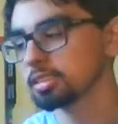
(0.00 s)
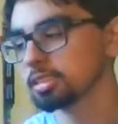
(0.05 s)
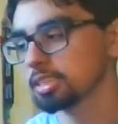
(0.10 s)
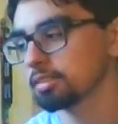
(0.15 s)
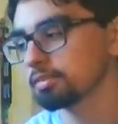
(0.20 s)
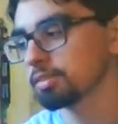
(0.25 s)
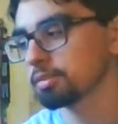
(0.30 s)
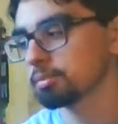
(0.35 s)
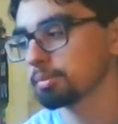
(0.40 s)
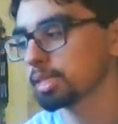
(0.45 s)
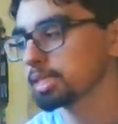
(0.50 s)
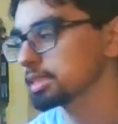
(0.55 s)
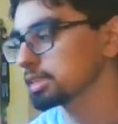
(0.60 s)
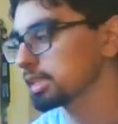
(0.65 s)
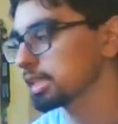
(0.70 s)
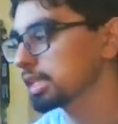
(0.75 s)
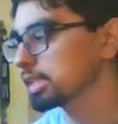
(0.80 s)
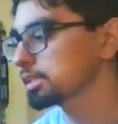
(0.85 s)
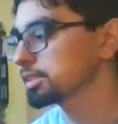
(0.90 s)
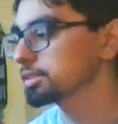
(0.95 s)
except for my
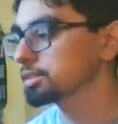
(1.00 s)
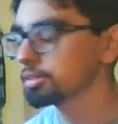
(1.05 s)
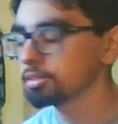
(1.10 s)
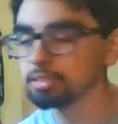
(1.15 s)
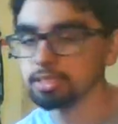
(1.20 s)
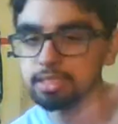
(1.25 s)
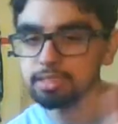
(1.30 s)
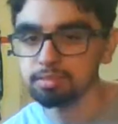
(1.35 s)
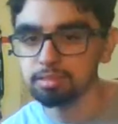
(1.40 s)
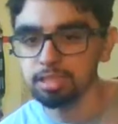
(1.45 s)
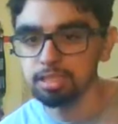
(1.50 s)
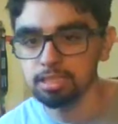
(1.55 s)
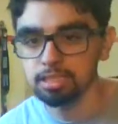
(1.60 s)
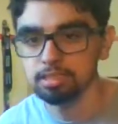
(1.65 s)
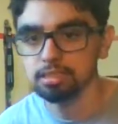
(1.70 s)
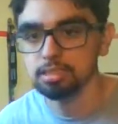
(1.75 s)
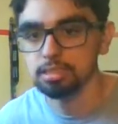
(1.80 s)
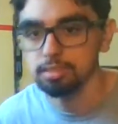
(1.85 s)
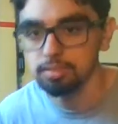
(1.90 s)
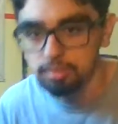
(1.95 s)
Slash, those have
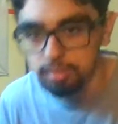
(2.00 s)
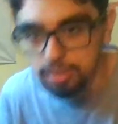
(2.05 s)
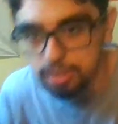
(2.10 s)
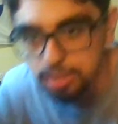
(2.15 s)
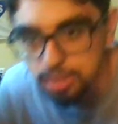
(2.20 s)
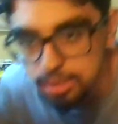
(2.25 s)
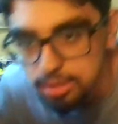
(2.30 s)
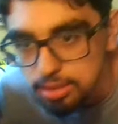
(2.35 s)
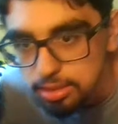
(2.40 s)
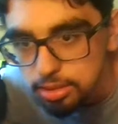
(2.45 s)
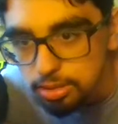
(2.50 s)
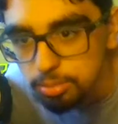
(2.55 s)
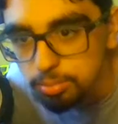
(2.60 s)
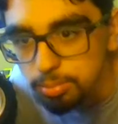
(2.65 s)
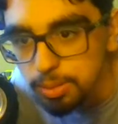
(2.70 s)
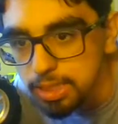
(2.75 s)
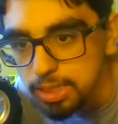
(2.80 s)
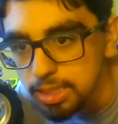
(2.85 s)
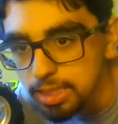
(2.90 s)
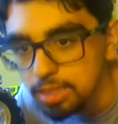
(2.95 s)
Traxxas servos in it. It's no
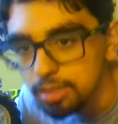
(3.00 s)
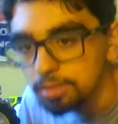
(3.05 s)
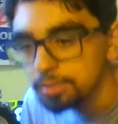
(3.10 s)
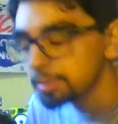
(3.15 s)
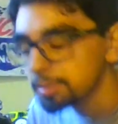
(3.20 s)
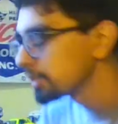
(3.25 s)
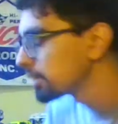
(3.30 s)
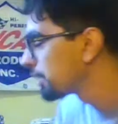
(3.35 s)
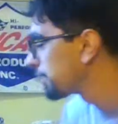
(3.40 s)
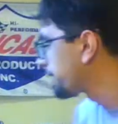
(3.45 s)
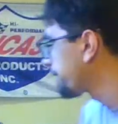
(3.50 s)
big deal.